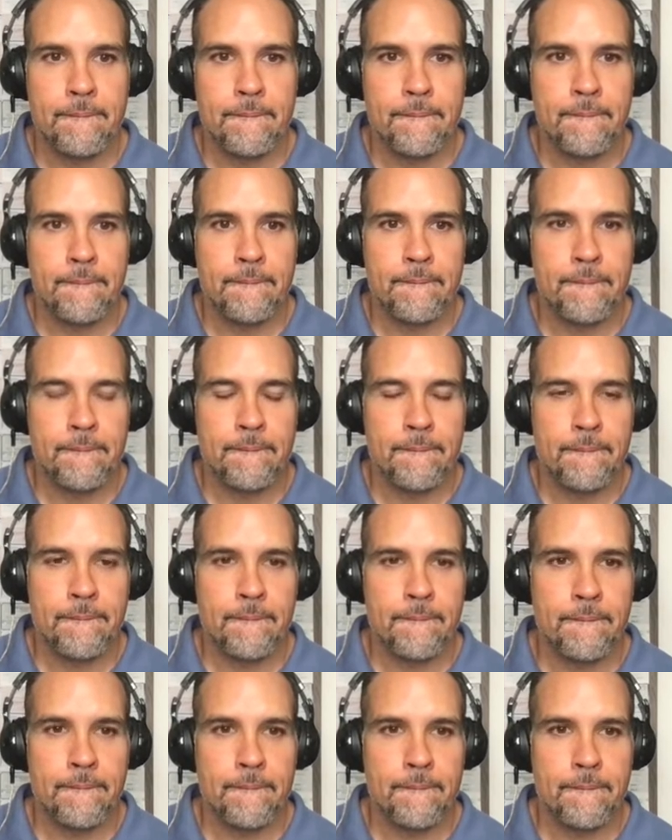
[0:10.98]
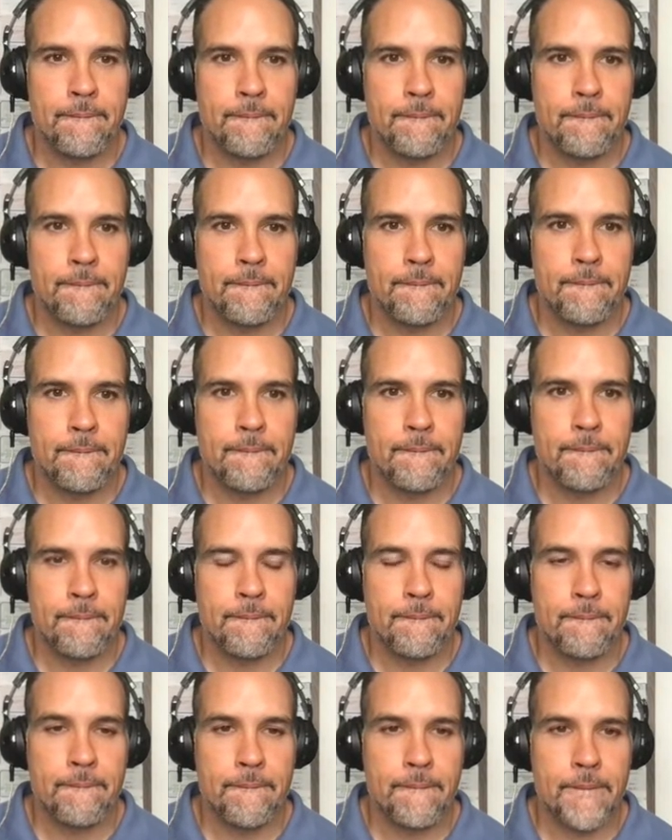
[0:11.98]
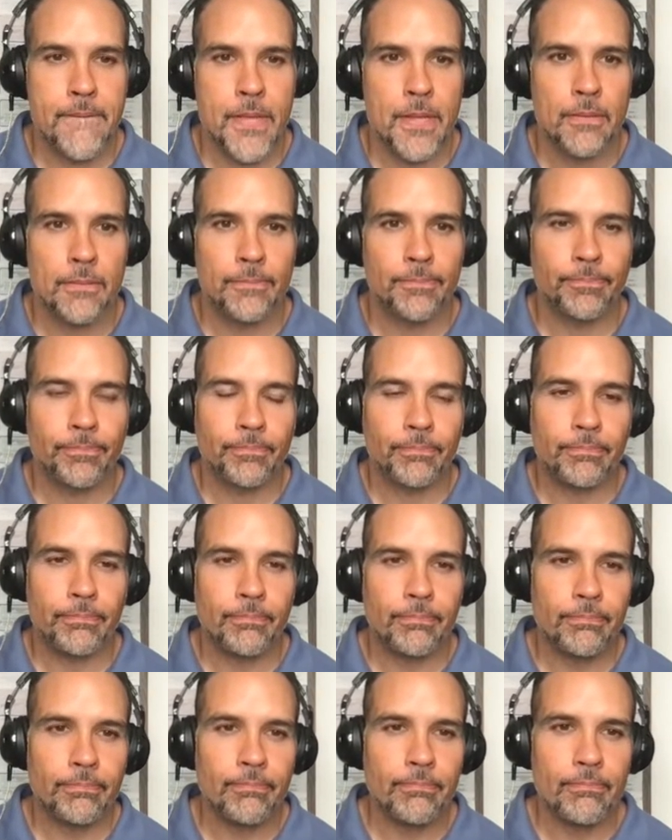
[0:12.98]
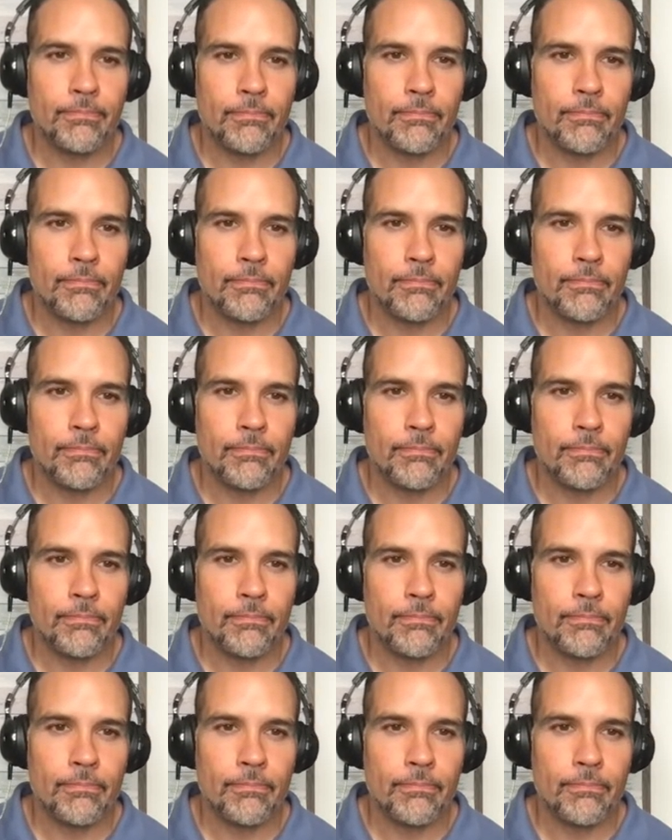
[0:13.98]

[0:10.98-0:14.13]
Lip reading: (not speaking)